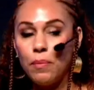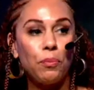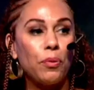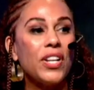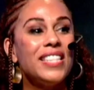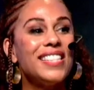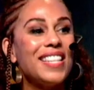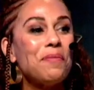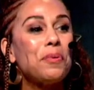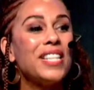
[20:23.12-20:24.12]

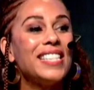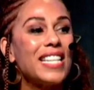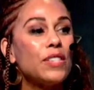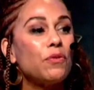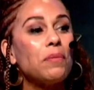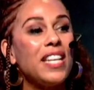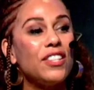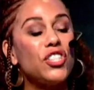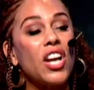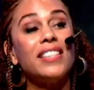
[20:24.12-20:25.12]
A princess from the
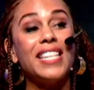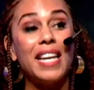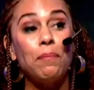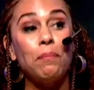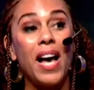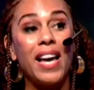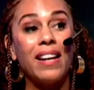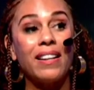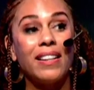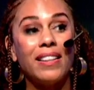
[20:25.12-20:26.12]
Ashanti
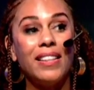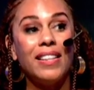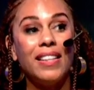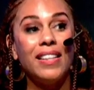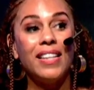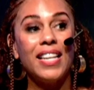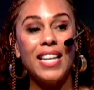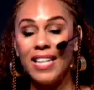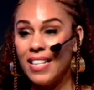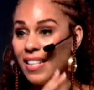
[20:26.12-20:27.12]
Empire
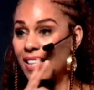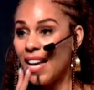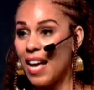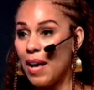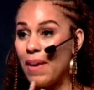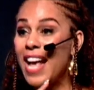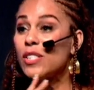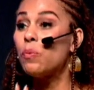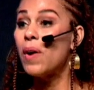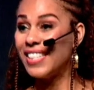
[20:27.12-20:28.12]
in
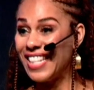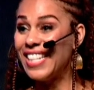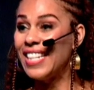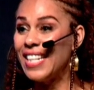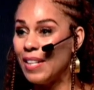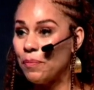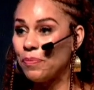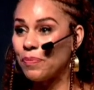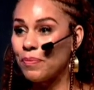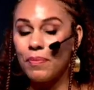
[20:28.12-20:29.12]
Eswatini
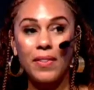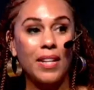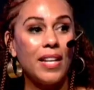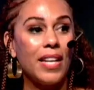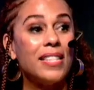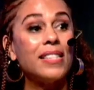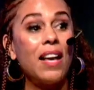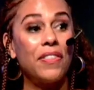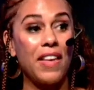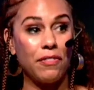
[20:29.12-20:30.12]
in
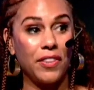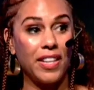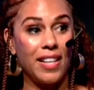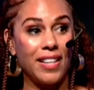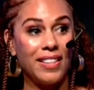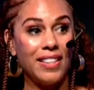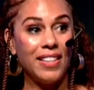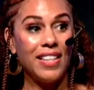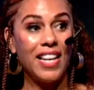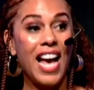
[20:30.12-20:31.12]
South Africa.
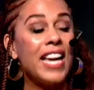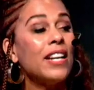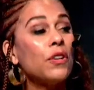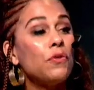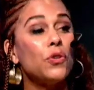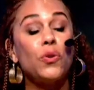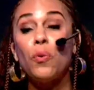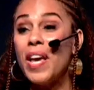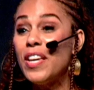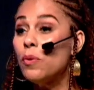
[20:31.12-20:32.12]
I interviewed
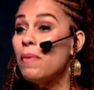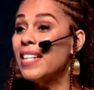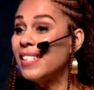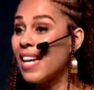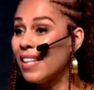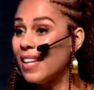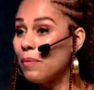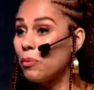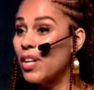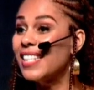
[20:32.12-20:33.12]
Kwaku Mandela,
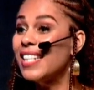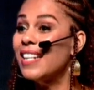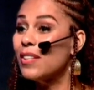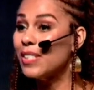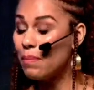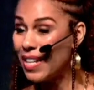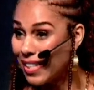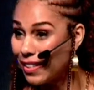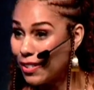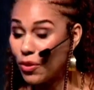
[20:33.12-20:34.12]
President Nelson
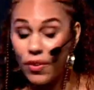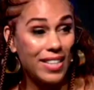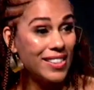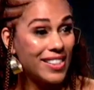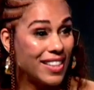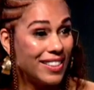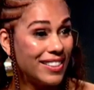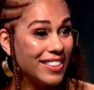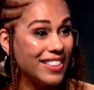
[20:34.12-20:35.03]
Mandela's grandson.